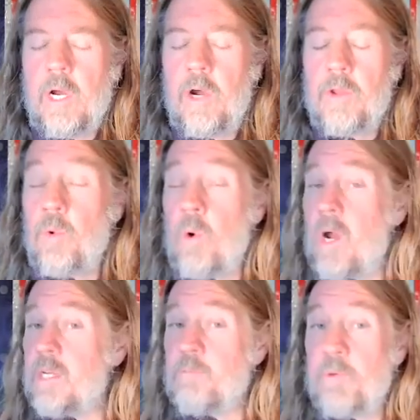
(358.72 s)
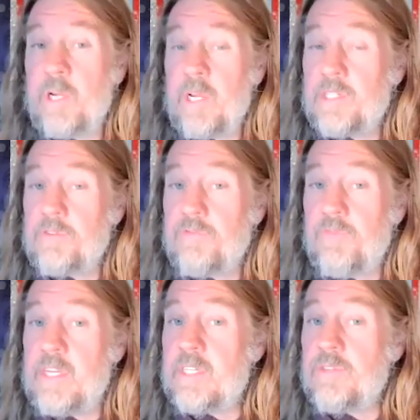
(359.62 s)
otherwise bring us
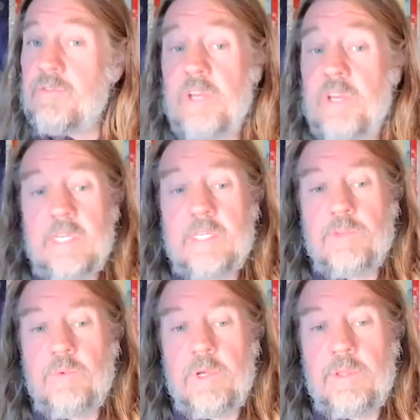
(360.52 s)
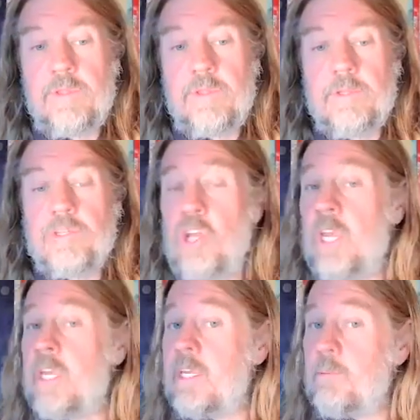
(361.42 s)
face to face with
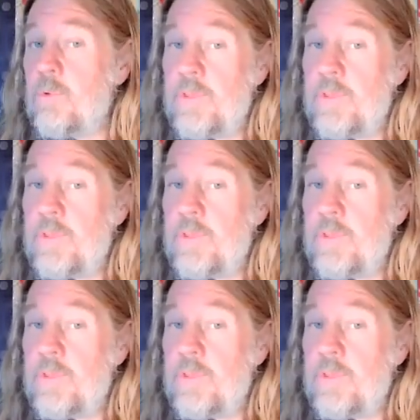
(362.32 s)
shame, with